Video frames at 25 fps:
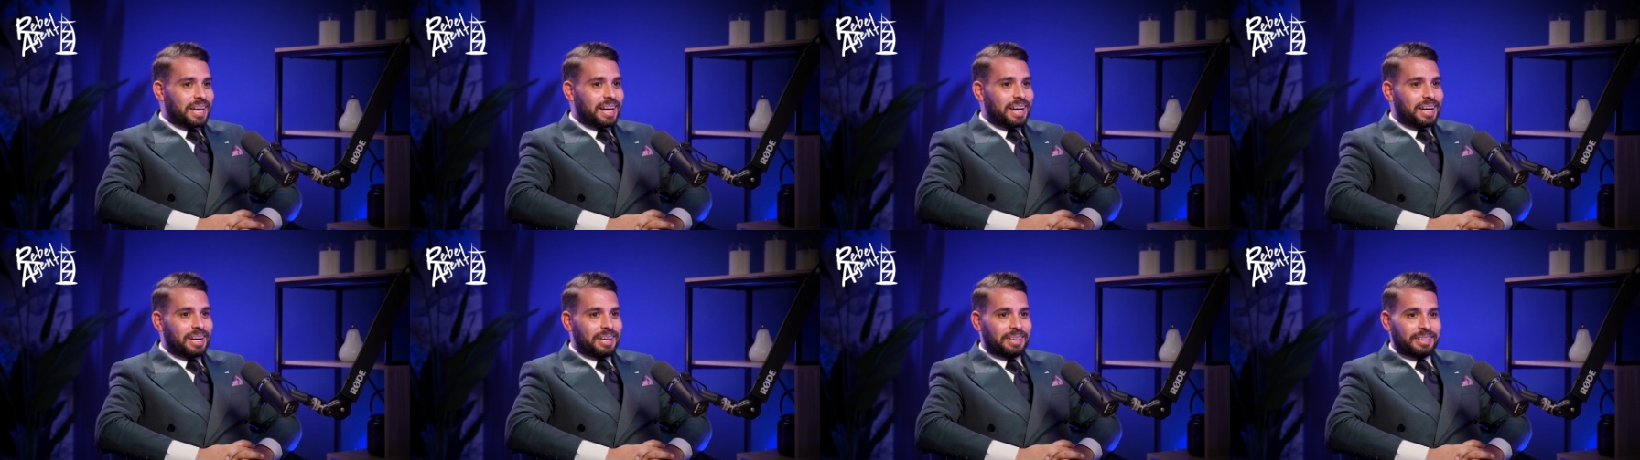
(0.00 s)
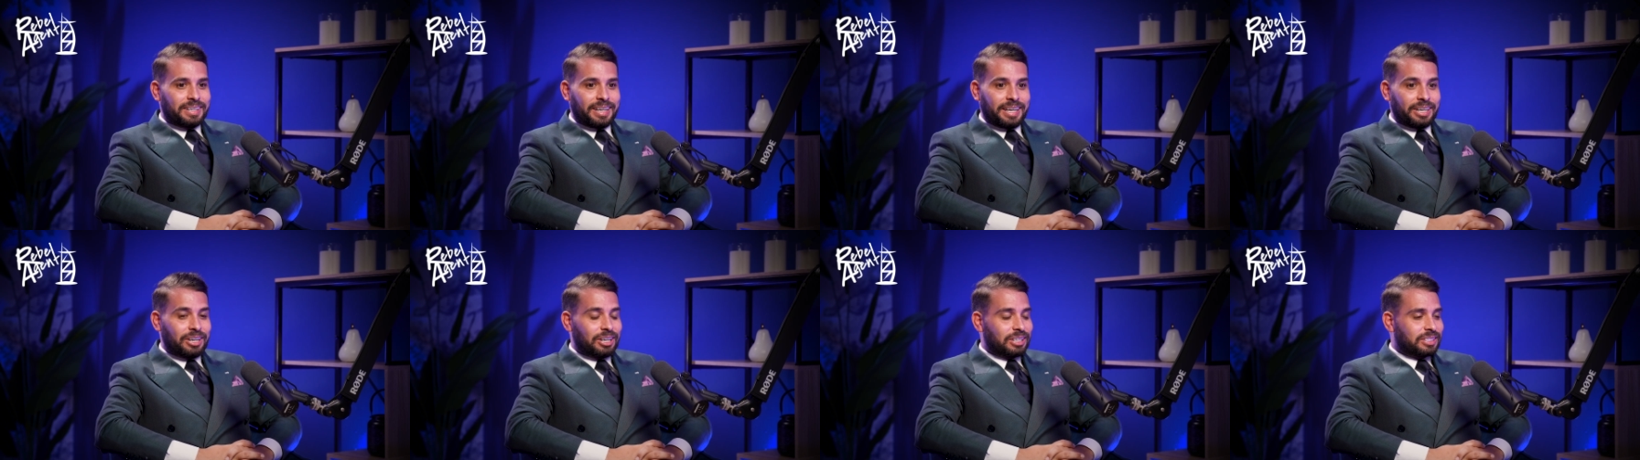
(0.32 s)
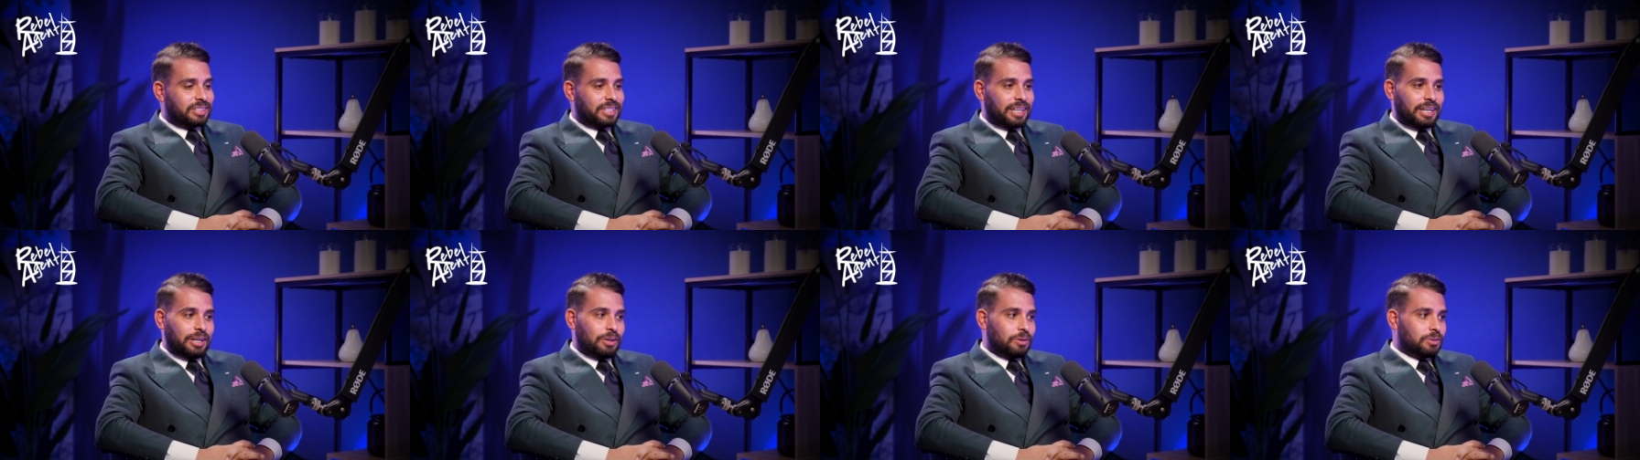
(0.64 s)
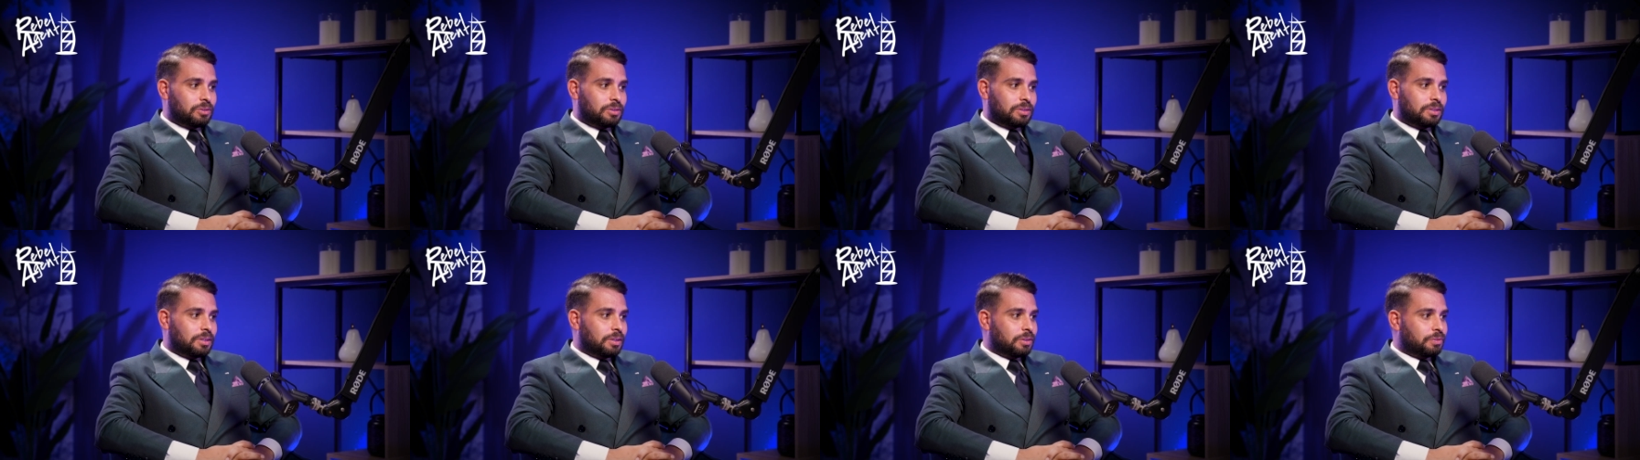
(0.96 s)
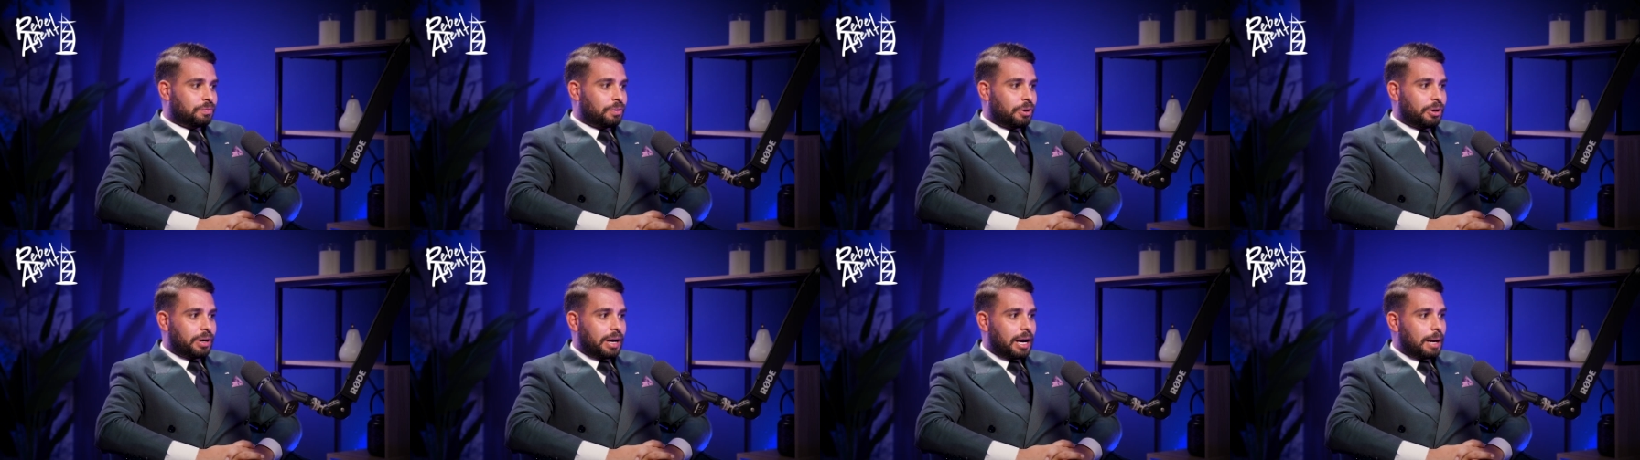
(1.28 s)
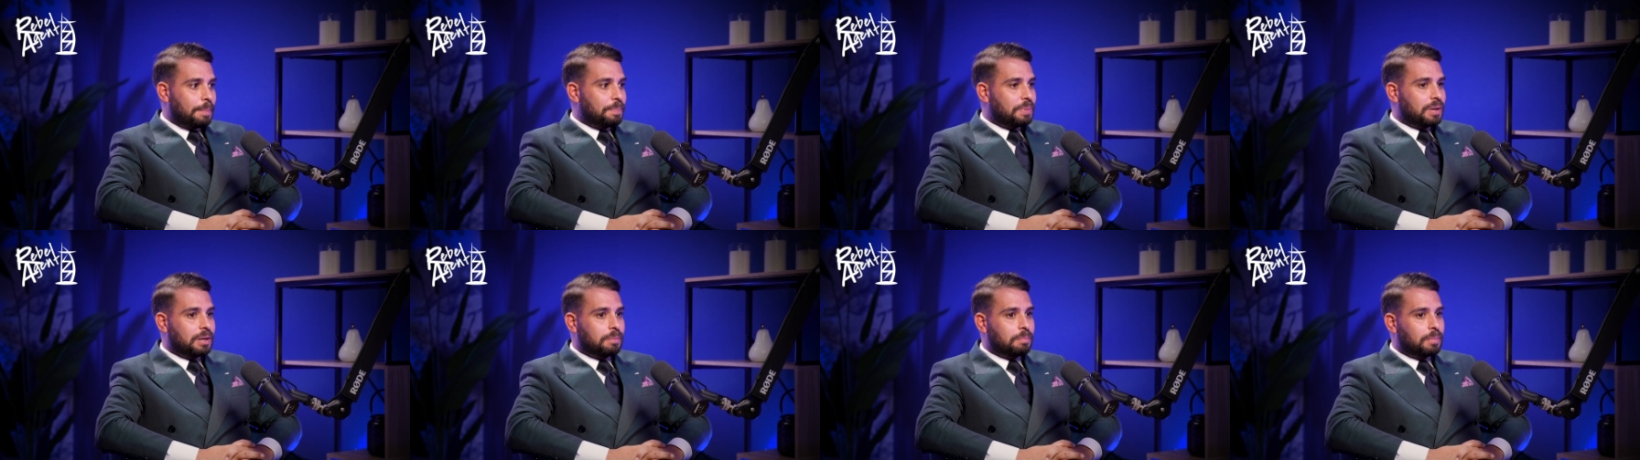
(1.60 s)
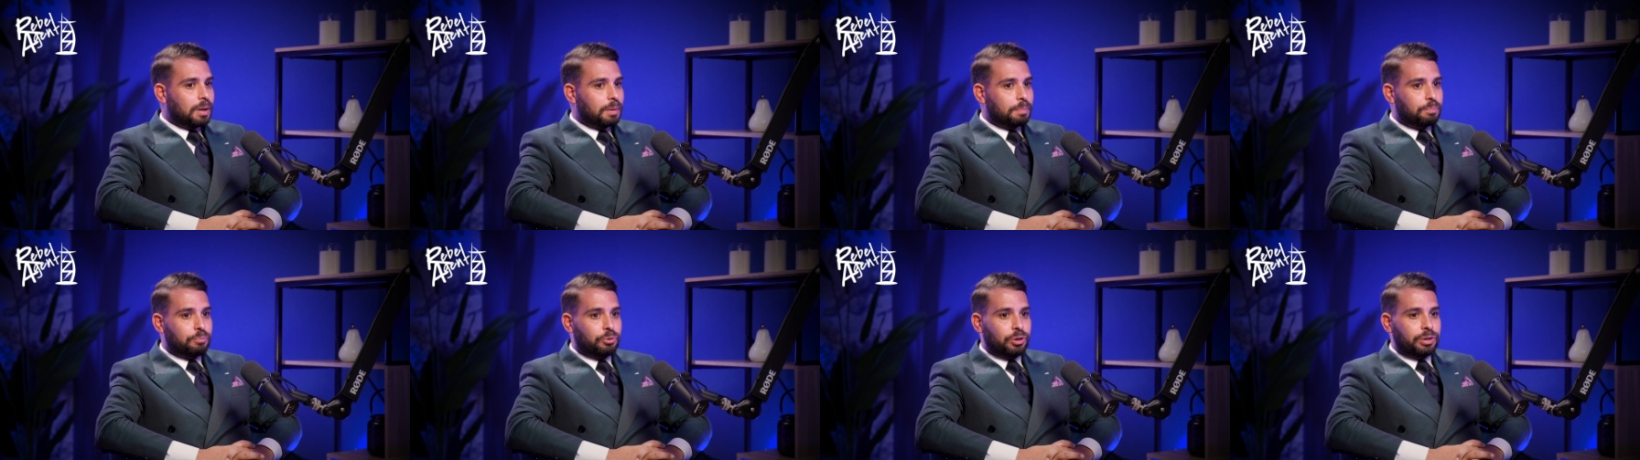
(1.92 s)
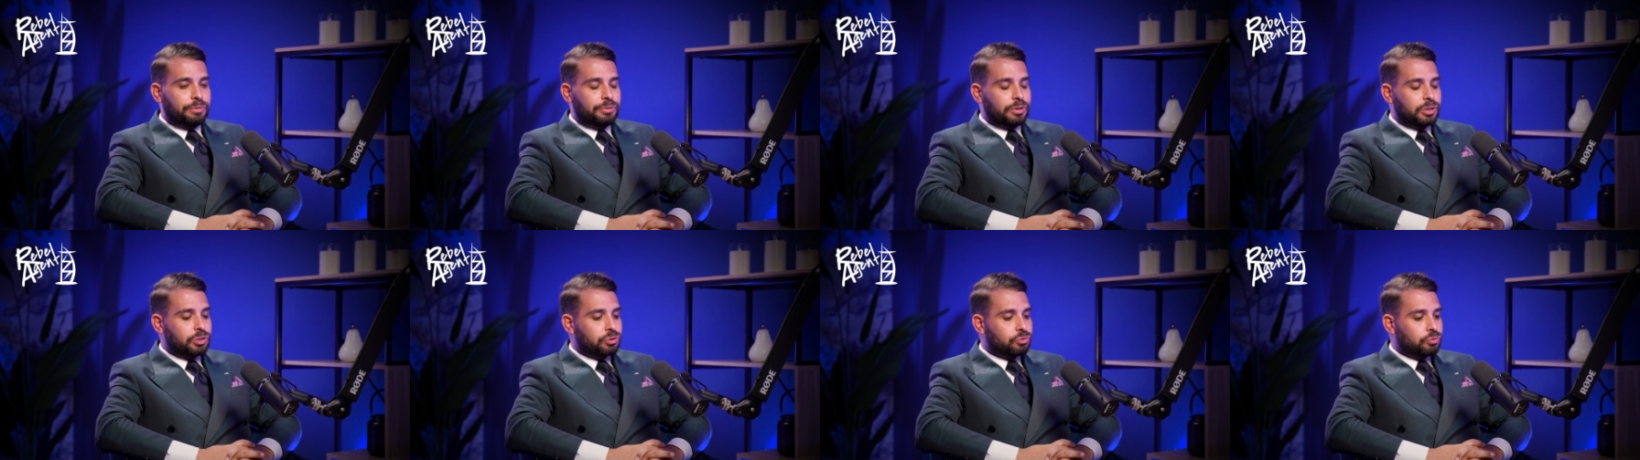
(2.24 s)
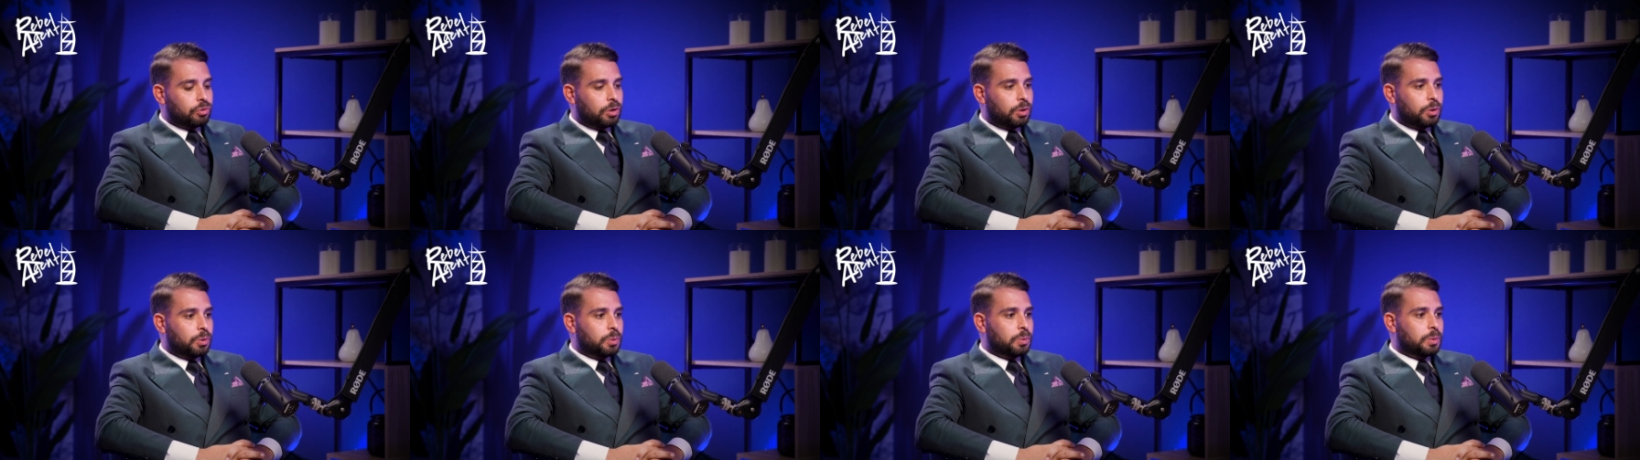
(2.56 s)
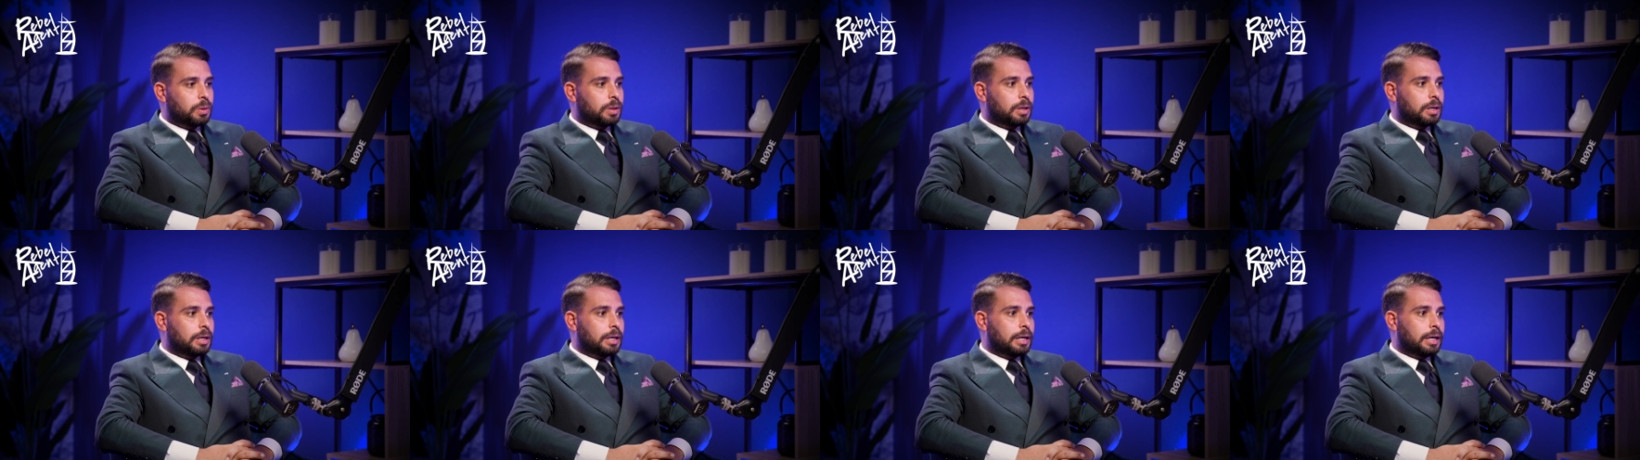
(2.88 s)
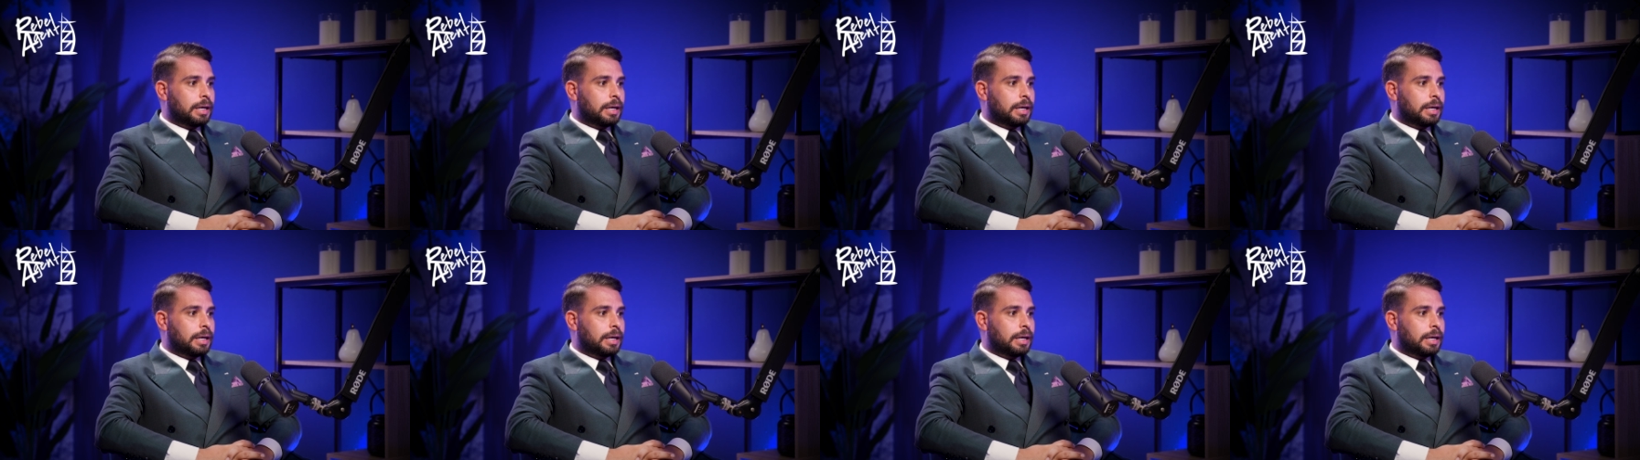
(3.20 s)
And like I said, I was very happy in my previous role.